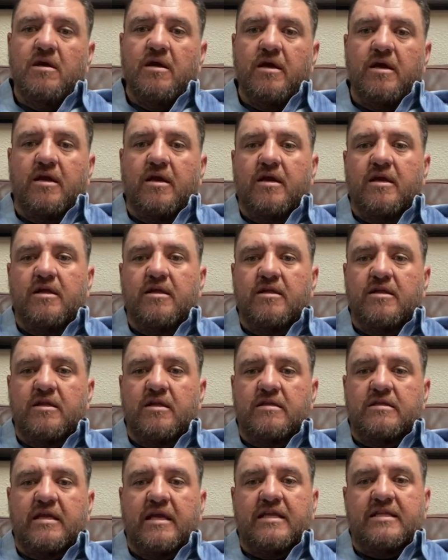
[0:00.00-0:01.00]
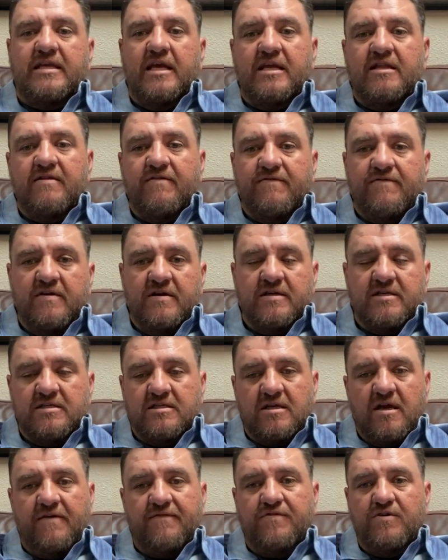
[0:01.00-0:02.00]
They take the
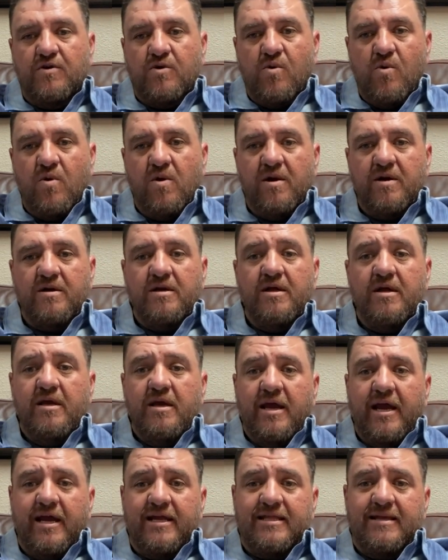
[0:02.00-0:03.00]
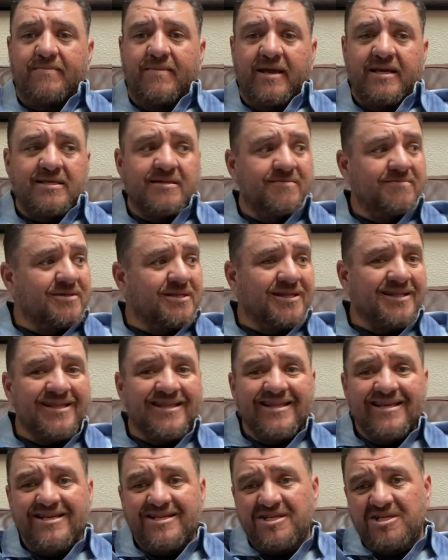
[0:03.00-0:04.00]
fungus off the corn and they make some
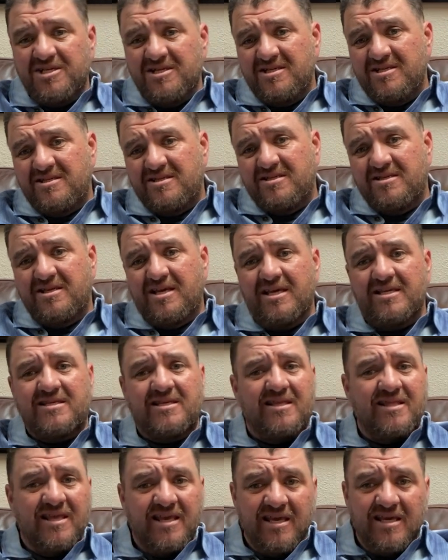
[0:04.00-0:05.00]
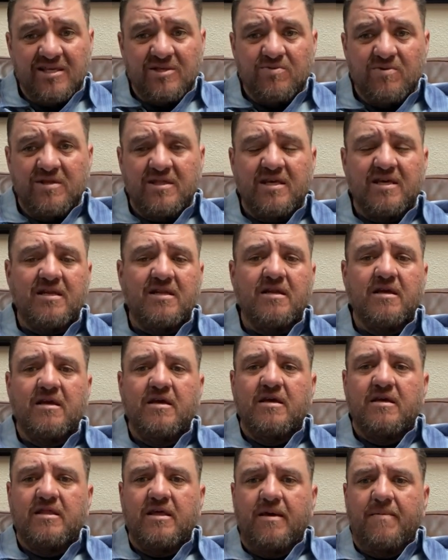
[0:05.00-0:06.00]
delicious quesadillas with it.
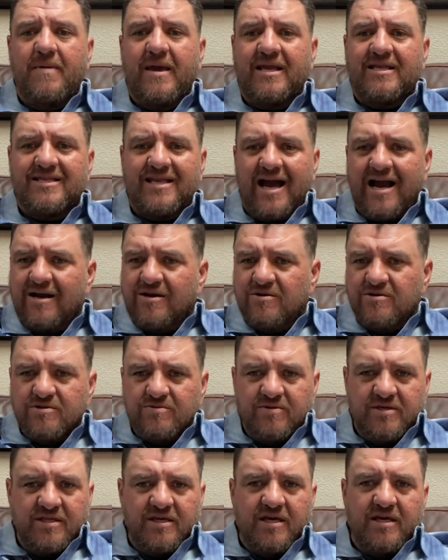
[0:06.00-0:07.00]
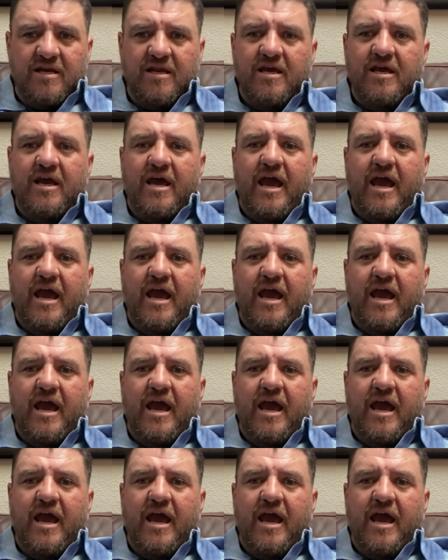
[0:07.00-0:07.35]
They make tacos with it.